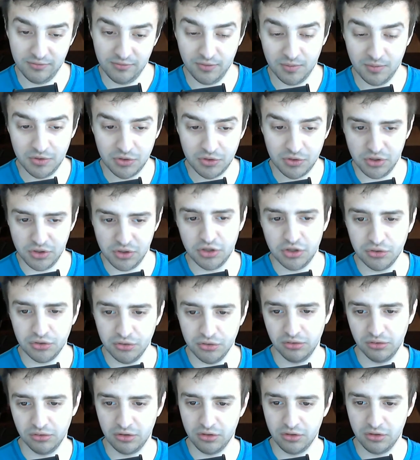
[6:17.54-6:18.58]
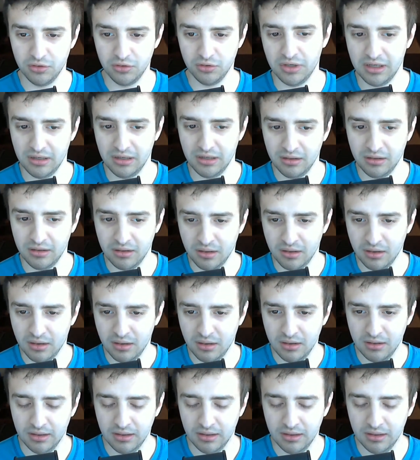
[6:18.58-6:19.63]
traditional GUI
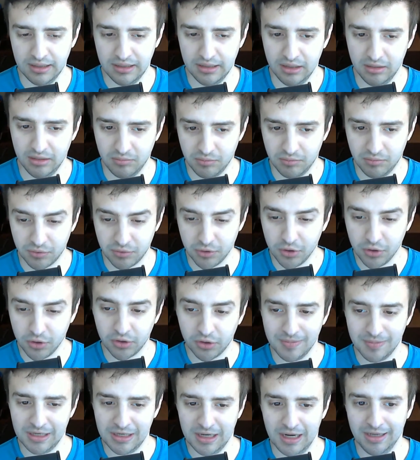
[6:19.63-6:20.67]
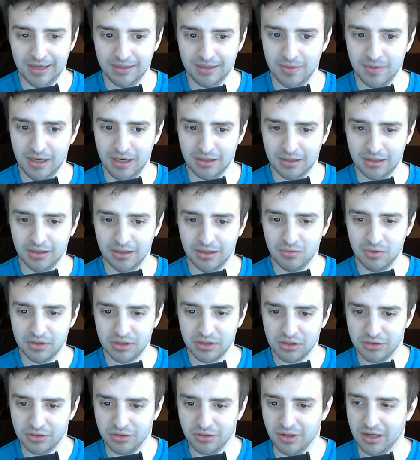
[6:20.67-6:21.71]
programming aspect, and
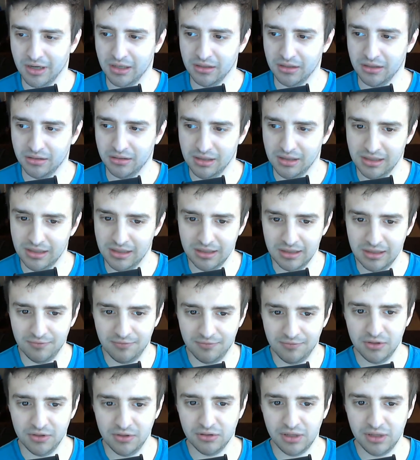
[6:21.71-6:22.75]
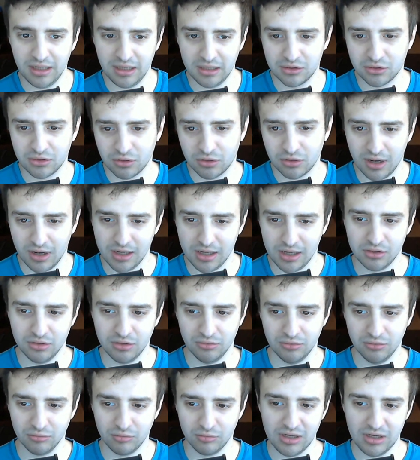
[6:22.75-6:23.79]
it didn't feel like it's trying
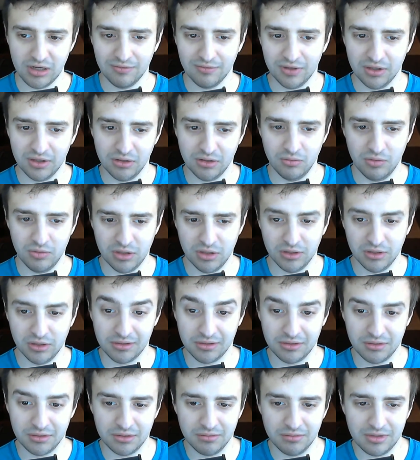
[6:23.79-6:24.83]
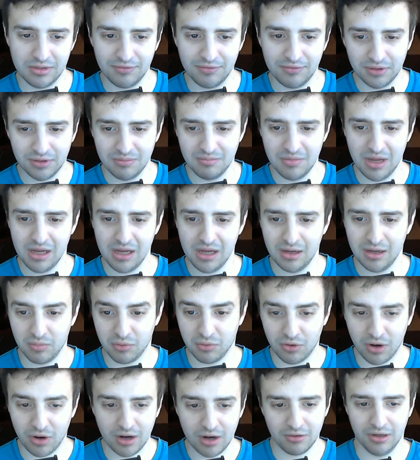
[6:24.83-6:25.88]
to reinvent the wheel. It's definitely making
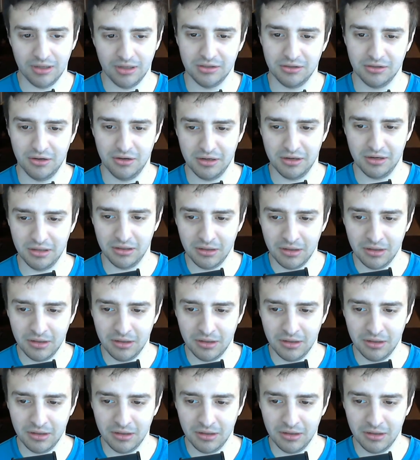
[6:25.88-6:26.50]
progress on it.